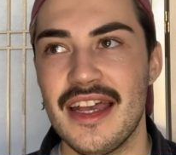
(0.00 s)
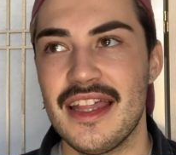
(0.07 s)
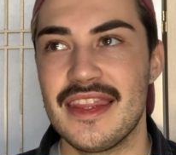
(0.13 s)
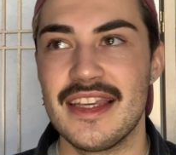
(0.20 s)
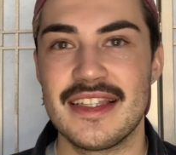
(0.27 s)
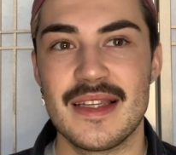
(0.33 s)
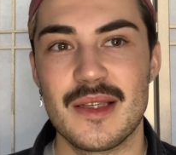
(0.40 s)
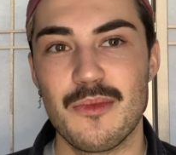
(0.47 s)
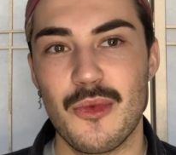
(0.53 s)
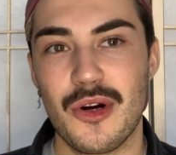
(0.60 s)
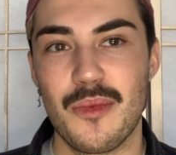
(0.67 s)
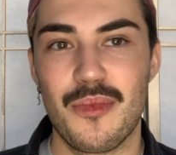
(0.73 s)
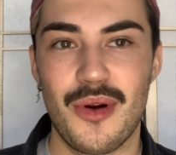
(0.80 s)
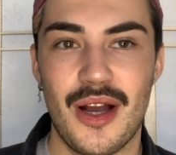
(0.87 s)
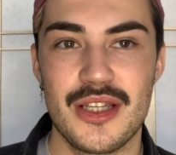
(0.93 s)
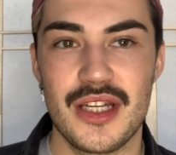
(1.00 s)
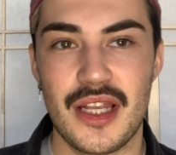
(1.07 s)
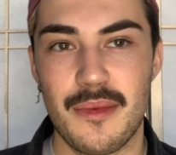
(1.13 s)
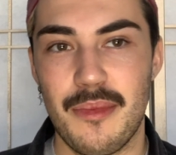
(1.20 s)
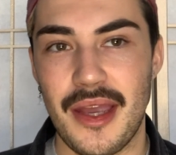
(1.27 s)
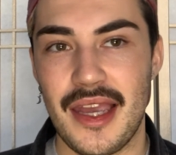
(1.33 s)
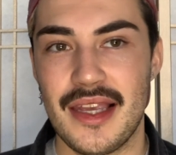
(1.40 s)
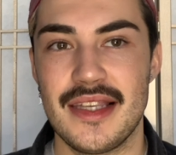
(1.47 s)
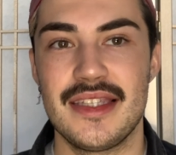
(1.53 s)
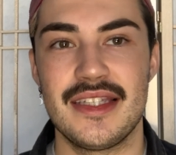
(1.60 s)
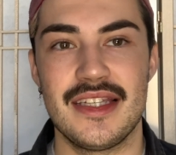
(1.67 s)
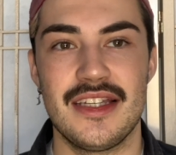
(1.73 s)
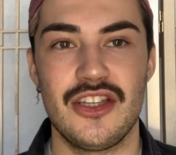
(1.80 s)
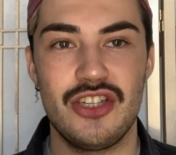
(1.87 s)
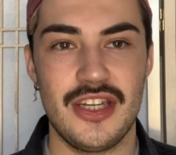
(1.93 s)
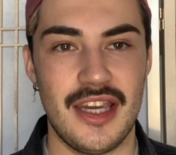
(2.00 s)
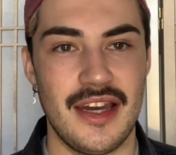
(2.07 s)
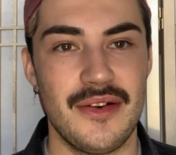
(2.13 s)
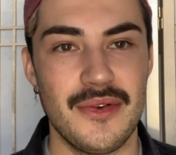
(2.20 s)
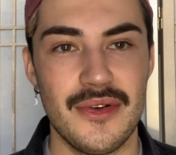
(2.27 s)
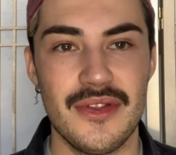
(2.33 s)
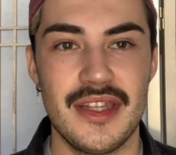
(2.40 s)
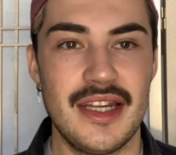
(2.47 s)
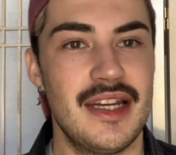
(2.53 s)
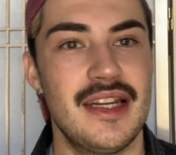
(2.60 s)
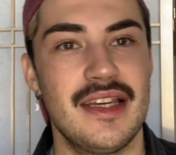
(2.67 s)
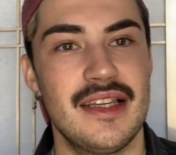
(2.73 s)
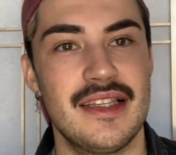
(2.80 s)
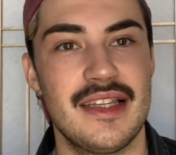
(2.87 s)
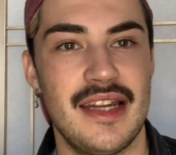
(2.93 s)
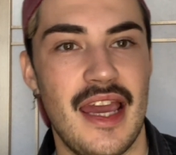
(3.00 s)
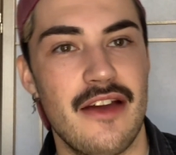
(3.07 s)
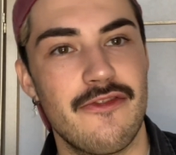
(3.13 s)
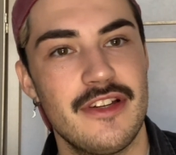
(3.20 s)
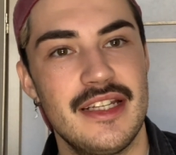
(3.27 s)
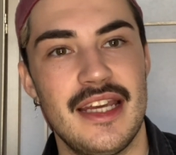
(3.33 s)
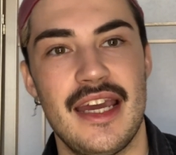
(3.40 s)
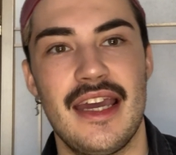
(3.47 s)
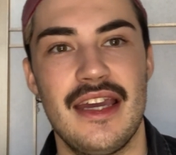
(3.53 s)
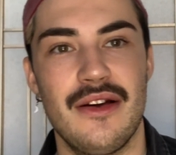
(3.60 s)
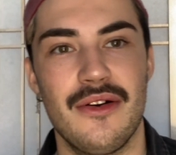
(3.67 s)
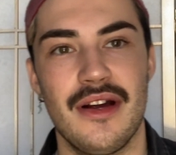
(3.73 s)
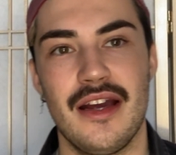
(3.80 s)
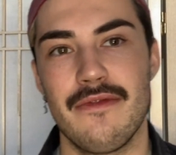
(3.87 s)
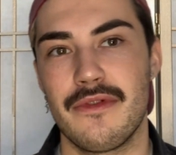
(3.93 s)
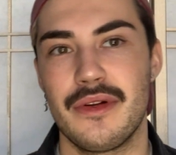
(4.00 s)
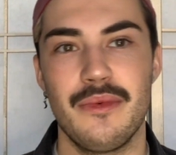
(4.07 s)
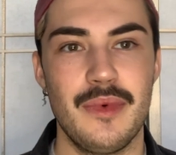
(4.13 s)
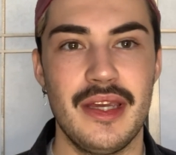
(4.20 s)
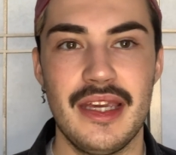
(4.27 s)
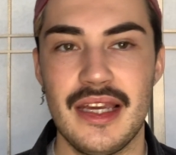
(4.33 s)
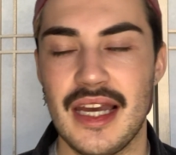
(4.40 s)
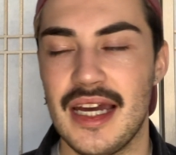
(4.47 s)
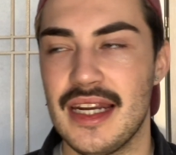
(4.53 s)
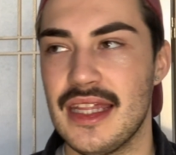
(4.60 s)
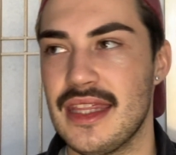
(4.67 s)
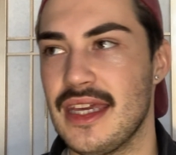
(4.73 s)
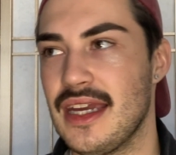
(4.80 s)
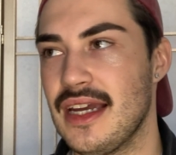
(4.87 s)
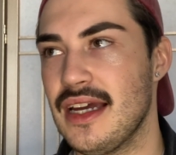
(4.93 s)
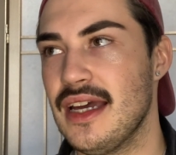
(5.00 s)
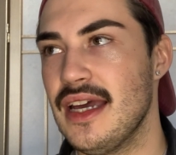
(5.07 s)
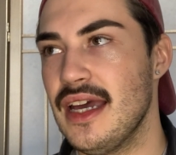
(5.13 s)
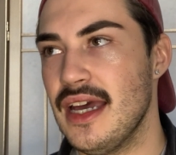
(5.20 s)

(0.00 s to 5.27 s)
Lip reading: this is more project-based channel than it is an everyday or every week kind of thing.